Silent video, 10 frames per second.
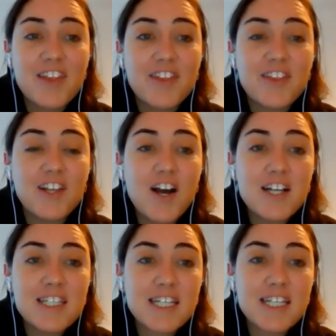The
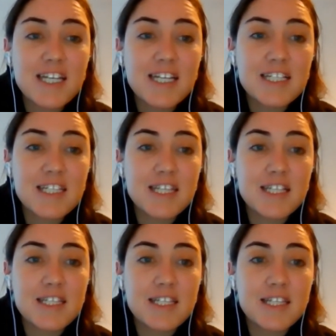last thing is
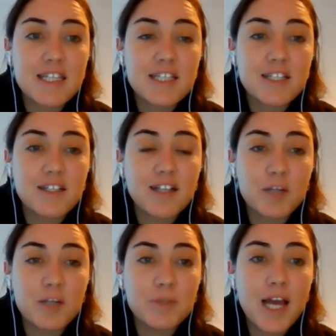these little
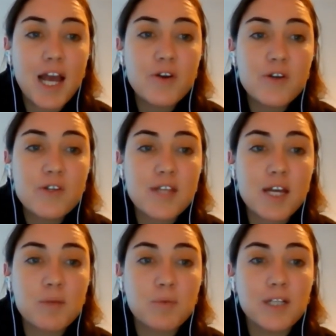outward arrows
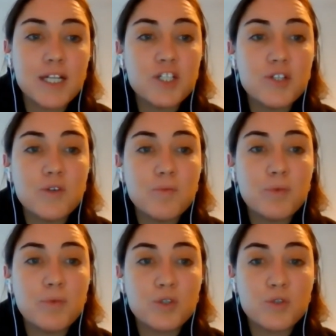that will let you
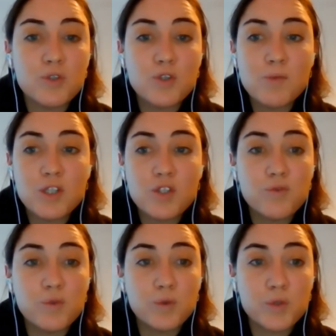put your Zoom into
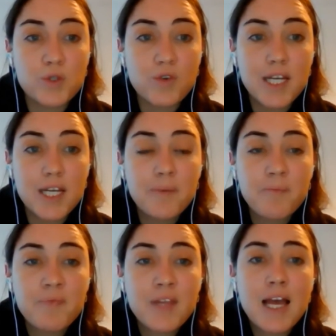full screen.
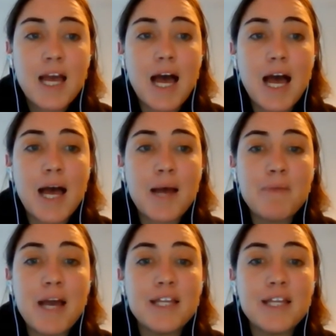
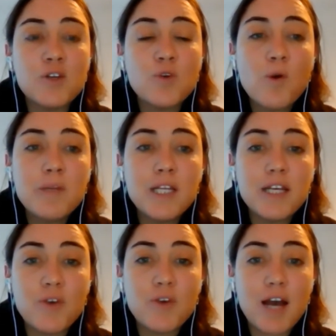And then normally
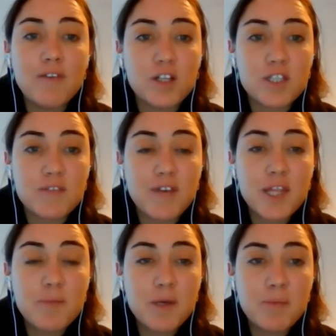if you have lots of other
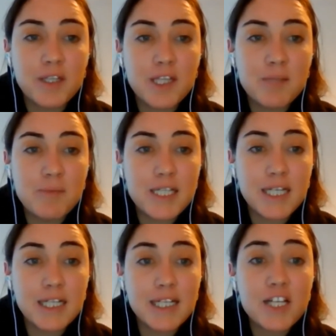people in the
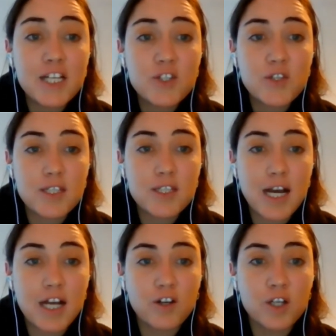meeting, next to this
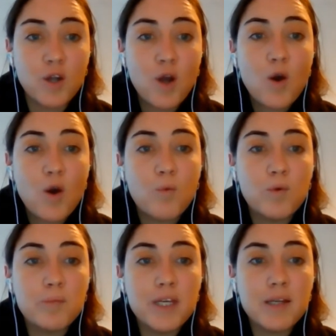icon will
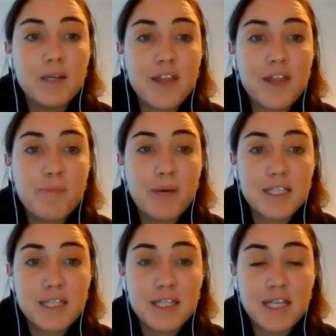be another
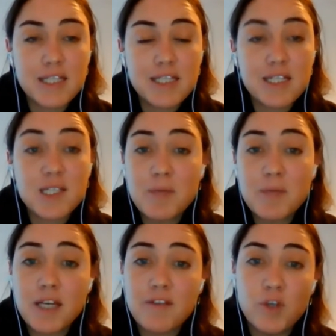button that says
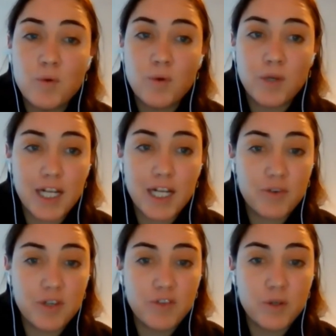speaker view or
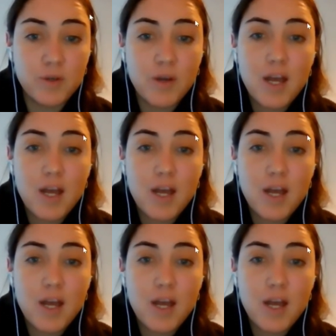gallery view.